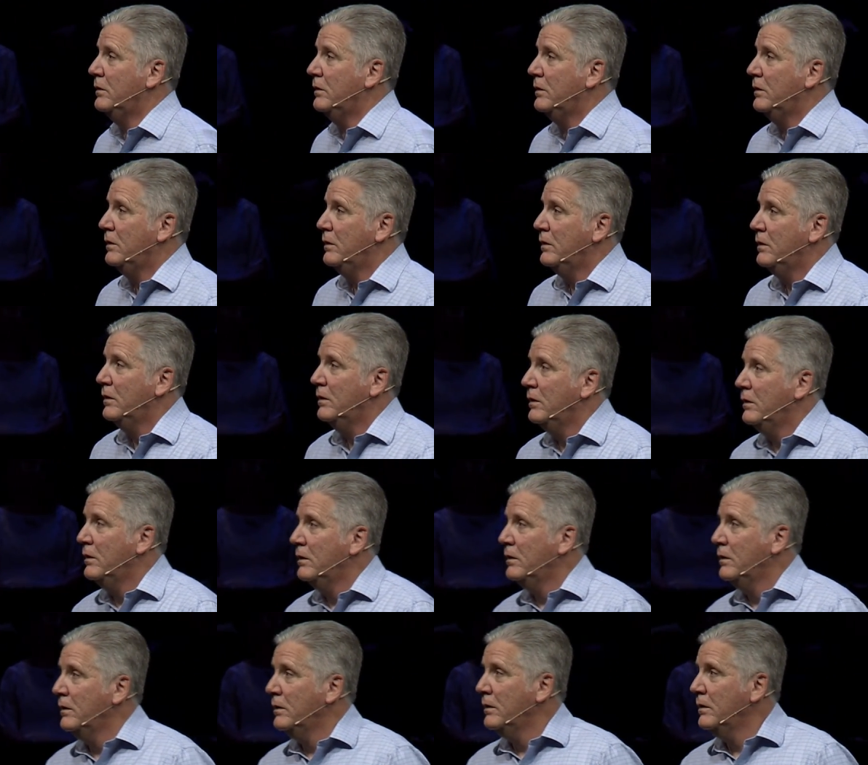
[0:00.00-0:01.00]

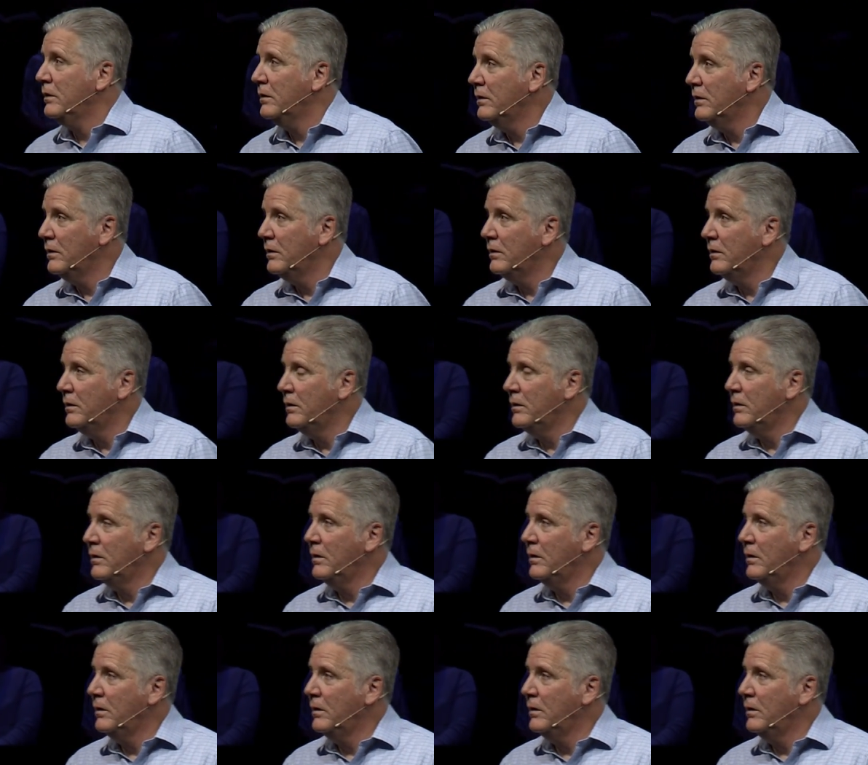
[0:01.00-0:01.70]
No one is speaking in this clip.